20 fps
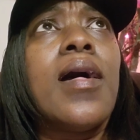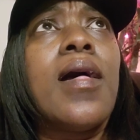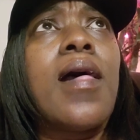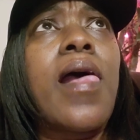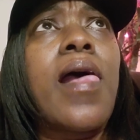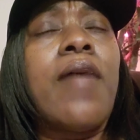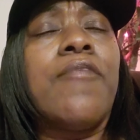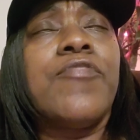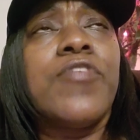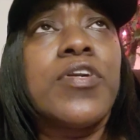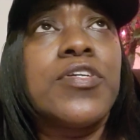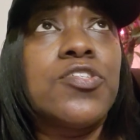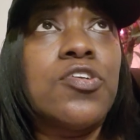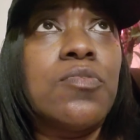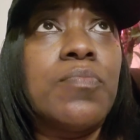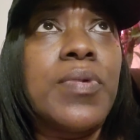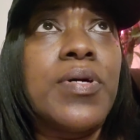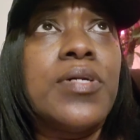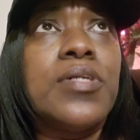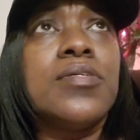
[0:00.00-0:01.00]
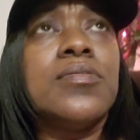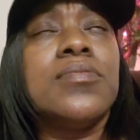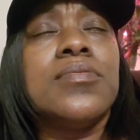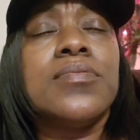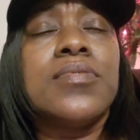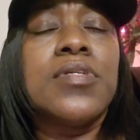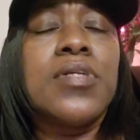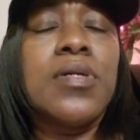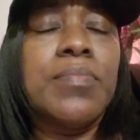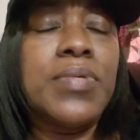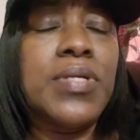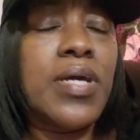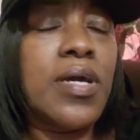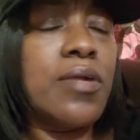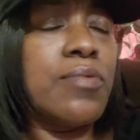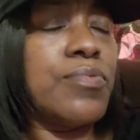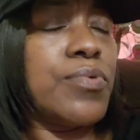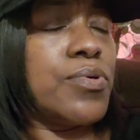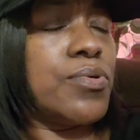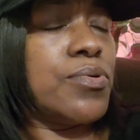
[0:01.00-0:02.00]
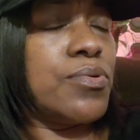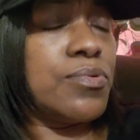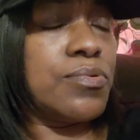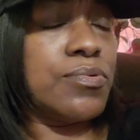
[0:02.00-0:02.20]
after I told my husband coming down the road,